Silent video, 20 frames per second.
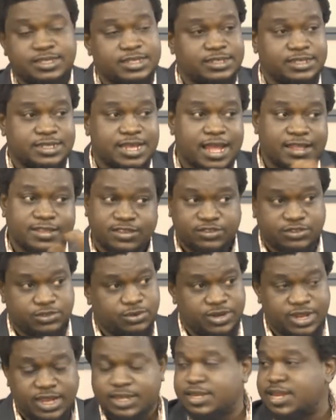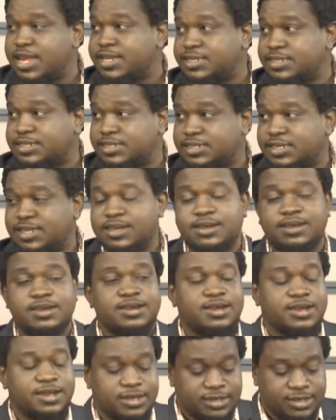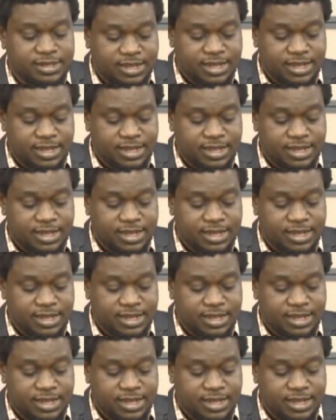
has its uniqueness. The